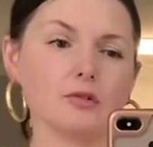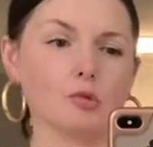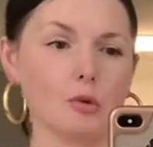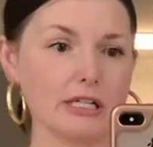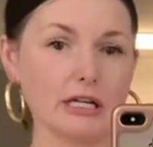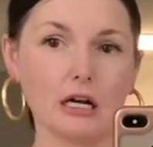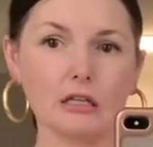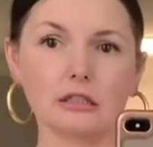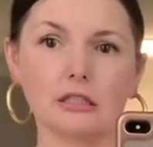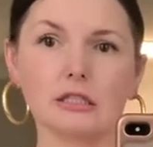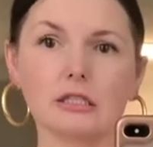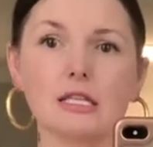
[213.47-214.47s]
twenty
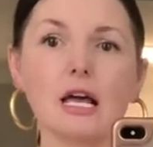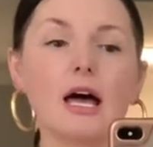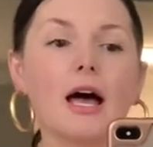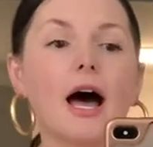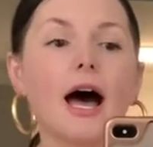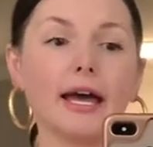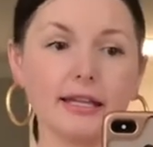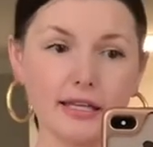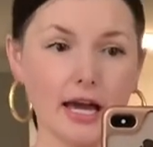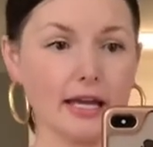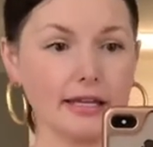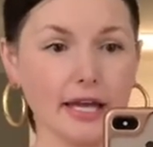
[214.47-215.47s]
dollars. Highly,
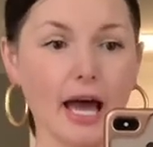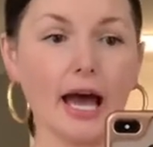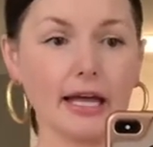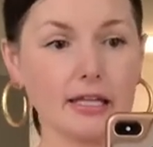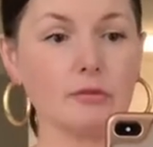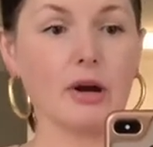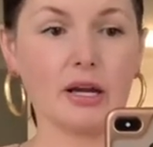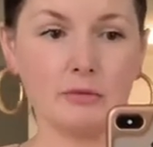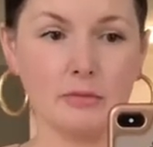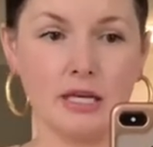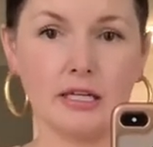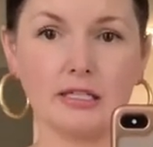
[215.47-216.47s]
highly, highly
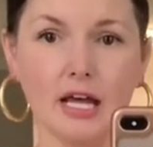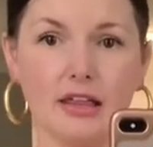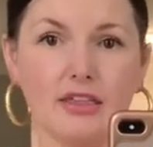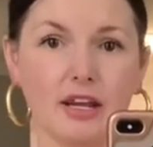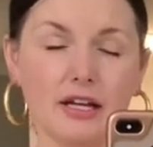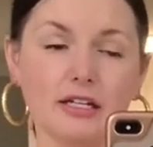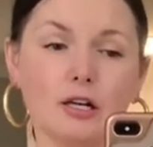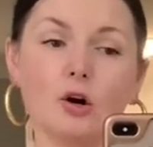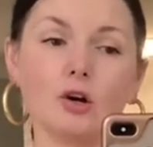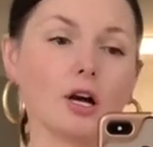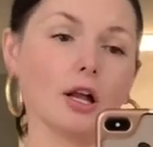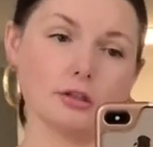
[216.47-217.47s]
recommend. I think I need
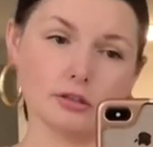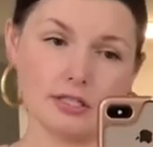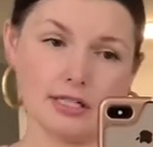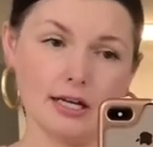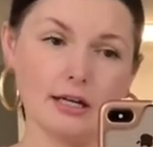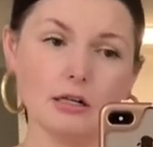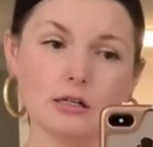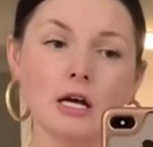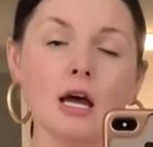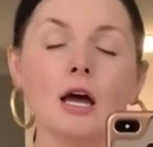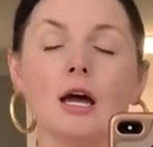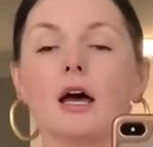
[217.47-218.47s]
all colors now.
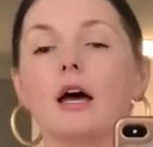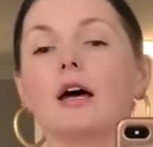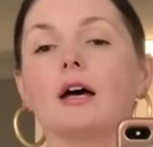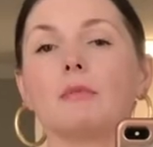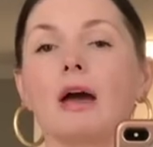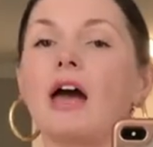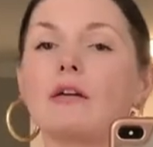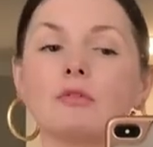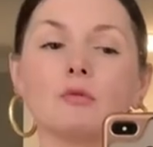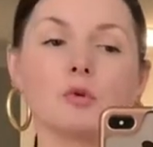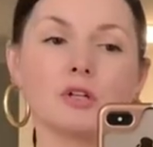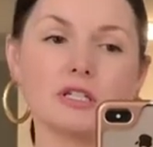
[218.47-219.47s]
Um, I
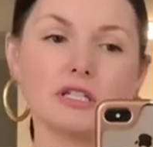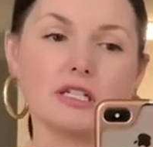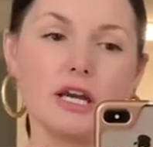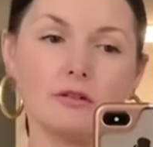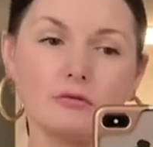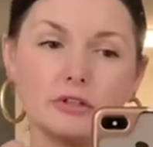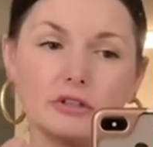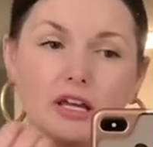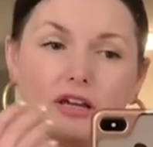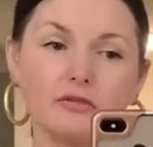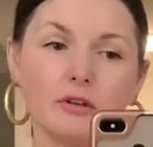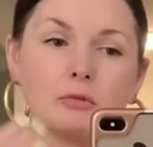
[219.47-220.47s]
haven't worn this yet in real
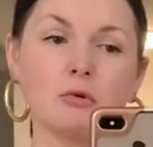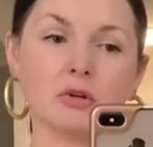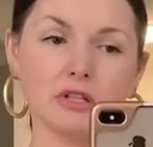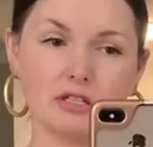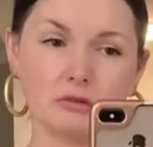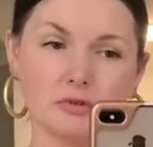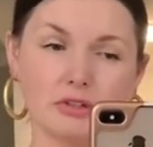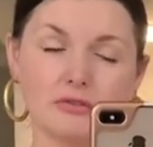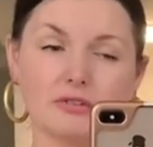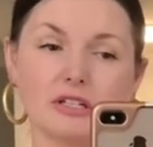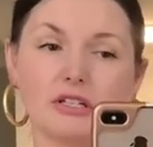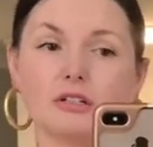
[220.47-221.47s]
life. Let me wear this in real
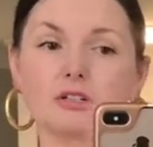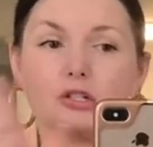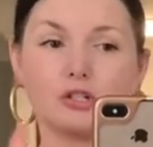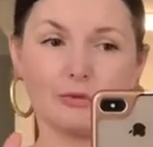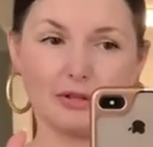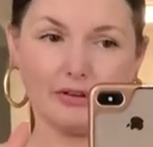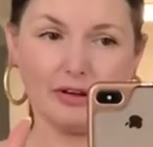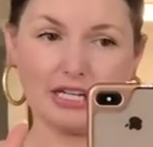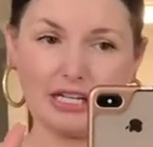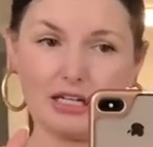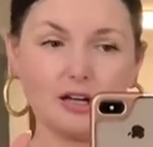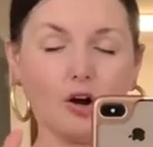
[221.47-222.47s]
life and then I'll determine if I
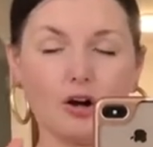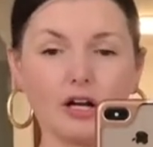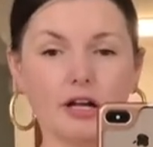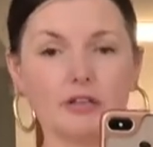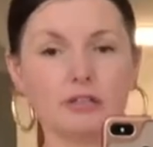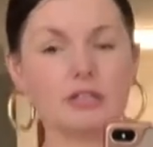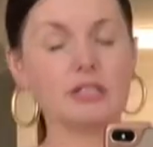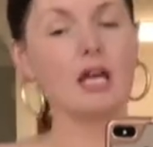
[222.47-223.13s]
need all colors.